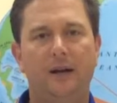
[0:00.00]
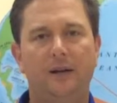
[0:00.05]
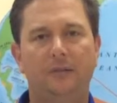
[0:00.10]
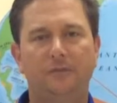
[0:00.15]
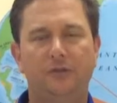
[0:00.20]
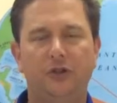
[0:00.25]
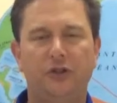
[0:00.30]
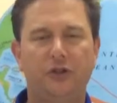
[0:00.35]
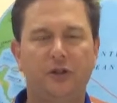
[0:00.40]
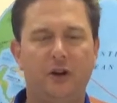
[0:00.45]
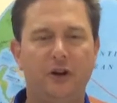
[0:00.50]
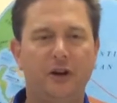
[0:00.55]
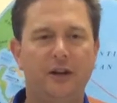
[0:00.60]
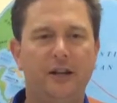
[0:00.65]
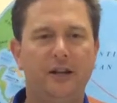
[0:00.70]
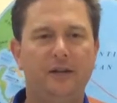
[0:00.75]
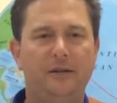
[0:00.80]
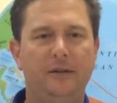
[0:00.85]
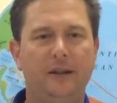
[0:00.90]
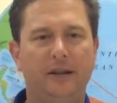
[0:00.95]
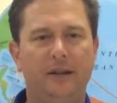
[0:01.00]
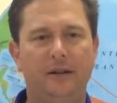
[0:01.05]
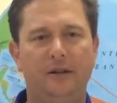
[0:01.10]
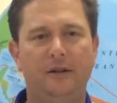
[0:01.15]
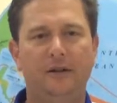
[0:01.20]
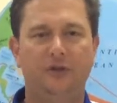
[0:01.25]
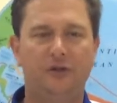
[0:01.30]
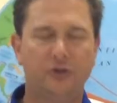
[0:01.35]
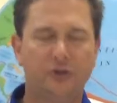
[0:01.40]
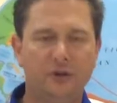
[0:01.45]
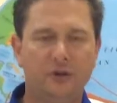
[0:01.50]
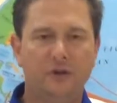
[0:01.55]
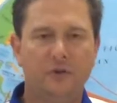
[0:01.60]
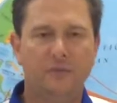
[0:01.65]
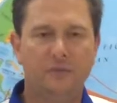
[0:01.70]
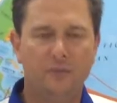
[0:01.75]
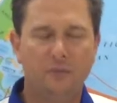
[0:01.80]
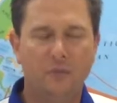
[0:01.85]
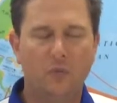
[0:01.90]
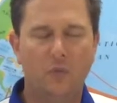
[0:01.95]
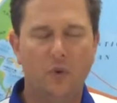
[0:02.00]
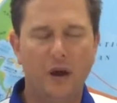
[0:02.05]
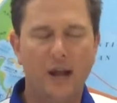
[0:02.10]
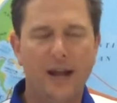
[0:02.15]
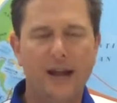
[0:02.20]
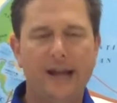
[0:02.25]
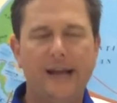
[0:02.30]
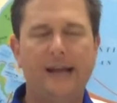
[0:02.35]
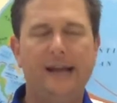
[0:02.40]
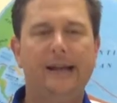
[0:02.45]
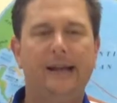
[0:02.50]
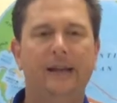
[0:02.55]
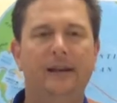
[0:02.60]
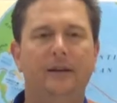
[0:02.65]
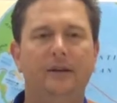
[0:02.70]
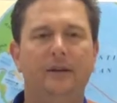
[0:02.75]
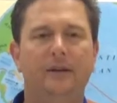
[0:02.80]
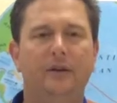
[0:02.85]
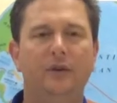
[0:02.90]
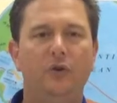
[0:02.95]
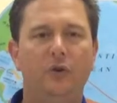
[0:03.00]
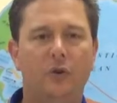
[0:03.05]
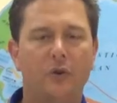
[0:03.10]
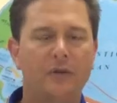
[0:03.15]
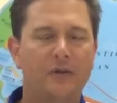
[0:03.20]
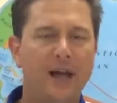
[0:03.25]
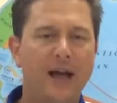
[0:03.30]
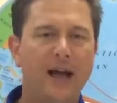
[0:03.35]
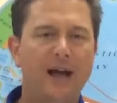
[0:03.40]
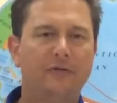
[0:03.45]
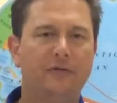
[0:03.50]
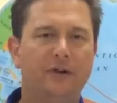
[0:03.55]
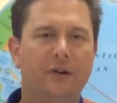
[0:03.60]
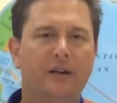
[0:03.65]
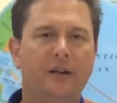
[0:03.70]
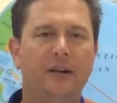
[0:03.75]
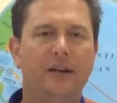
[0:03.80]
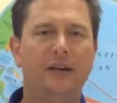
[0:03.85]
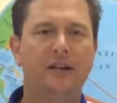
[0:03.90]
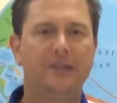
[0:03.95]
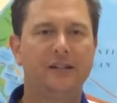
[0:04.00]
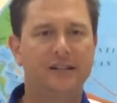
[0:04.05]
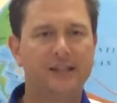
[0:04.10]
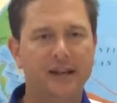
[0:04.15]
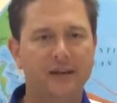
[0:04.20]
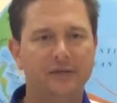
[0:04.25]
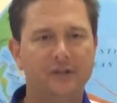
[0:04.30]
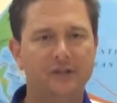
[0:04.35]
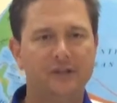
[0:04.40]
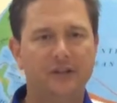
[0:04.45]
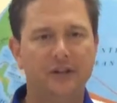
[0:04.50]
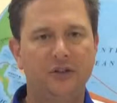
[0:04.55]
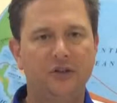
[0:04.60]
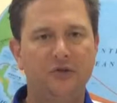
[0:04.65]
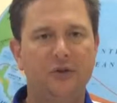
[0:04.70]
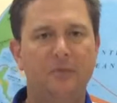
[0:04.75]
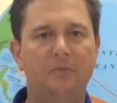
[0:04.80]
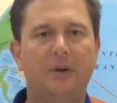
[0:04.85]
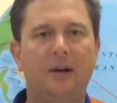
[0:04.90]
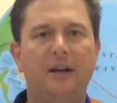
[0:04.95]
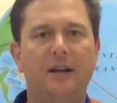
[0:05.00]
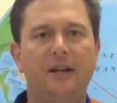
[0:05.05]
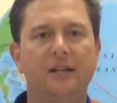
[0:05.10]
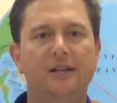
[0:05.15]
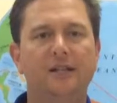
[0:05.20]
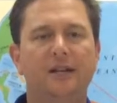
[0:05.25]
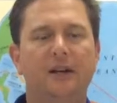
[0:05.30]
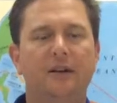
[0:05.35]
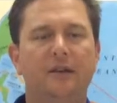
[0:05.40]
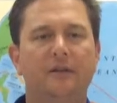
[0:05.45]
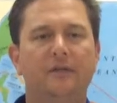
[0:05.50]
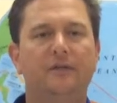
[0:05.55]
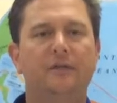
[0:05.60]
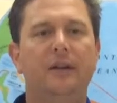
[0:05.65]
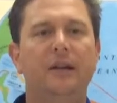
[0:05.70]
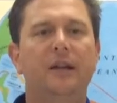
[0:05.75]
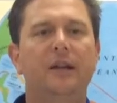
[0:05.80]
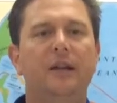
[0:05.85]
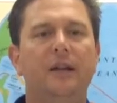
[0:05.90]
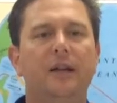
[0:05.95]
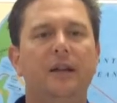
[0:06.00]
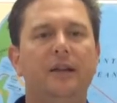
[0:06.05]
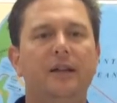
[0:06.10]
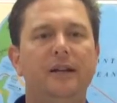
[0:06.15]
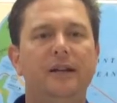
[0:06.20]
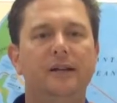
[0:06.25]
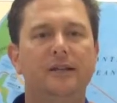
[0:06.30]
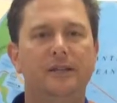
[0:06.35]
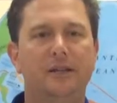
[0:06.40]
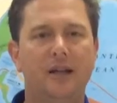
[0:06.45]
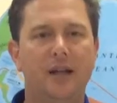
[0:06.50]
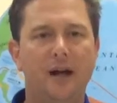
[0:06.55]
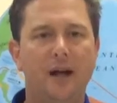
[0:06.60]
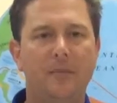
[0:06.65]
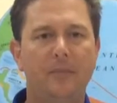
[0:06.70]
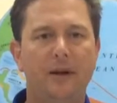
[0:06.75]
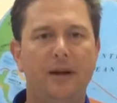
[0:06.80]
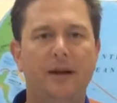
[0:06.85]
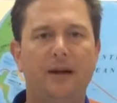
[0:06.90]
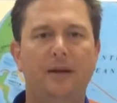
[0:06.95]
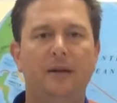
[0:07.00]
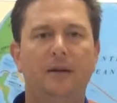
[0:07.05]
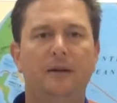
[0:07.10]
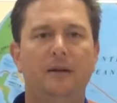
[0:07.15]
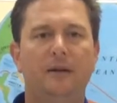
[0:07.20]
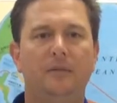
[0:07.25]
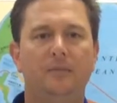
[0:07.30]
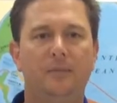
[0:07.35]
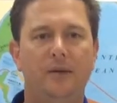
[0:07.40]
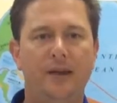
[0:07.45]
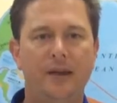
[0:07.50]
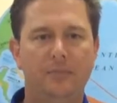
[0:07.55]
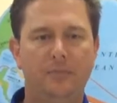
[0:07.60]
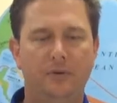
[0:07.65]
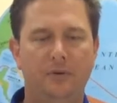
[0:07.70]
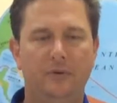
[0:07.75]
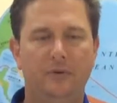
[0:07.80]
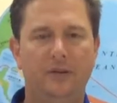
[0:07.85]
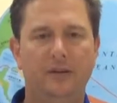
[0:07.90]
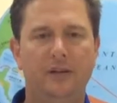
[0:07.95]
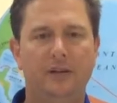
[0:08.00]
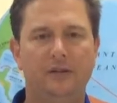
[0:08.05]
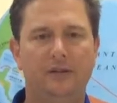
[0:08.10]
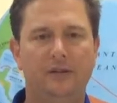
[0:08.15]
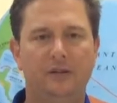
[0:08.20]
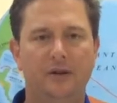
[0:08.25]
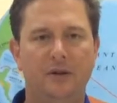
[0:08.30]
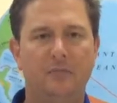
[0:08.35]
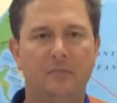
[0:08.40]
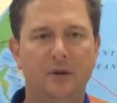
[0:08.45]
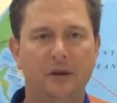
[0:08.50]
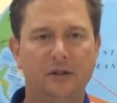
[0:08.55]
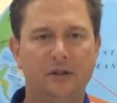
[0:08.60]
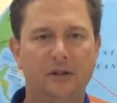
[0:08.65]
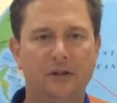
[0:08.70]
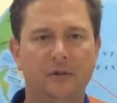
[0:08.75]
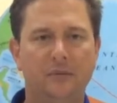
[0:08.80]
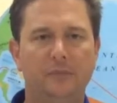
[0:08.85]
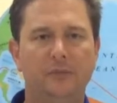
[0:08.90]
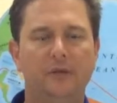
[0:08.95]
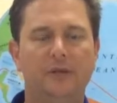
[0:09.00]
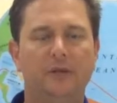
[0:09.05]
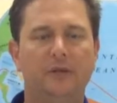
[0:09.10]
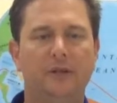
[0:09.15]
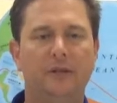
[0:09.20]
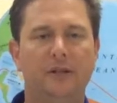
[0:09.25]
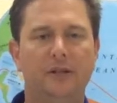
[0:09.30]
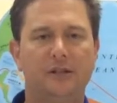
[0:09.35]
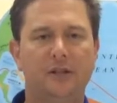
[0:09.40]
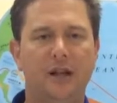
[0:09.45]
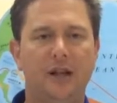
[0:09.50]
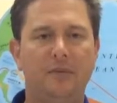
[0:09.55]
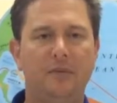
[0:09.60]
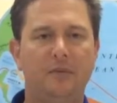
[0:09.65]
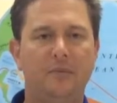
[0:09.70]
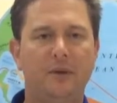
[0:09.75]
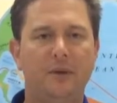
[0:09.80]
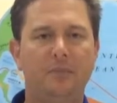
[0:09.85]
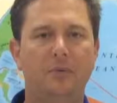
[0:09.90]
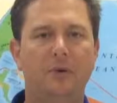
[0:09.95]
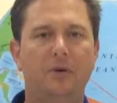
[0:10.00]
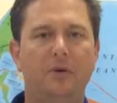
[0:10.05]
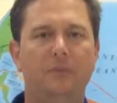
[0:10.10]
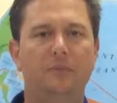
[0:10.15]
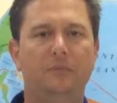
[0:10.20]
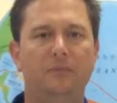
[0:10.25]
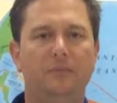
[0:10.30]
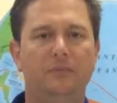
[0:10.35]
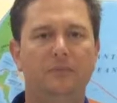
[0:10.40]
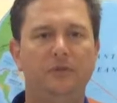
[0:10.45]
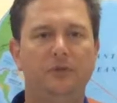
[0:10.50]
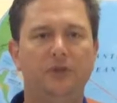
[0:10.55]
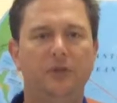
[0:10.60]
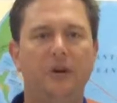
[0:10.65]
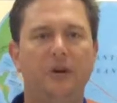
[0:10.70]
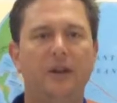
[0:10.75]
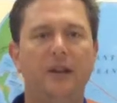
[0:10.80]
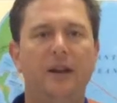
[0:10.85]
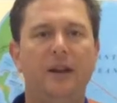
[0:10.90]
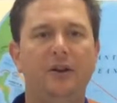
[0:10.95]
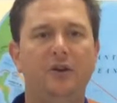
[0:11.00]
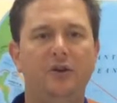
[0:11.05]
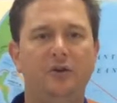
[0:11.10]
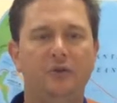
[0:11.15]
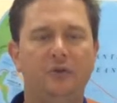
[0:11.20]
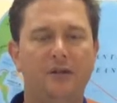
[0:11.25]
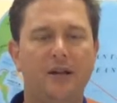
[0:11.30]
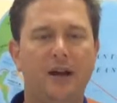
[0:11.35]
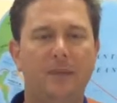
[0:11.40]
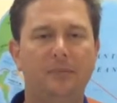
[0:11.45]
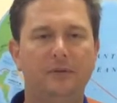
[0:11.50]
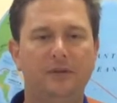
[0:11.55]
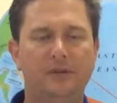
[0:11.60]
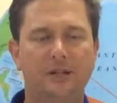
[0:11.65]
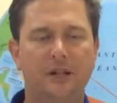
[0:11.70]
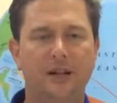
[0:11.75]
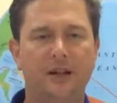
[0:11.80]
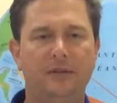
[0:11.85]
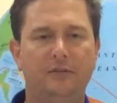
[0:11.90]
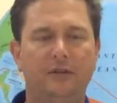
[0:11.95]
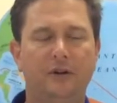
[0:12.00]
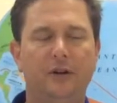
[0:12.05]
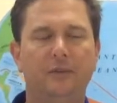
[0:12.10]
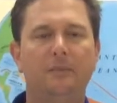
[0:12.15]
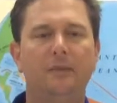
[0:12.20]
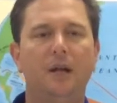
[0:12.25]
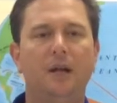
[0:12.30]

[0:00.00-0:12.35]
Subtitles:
started in a certain way in North Africa in the 7th century because of the Islamic people, the Muslims, the Islamic people started a new type of slavery.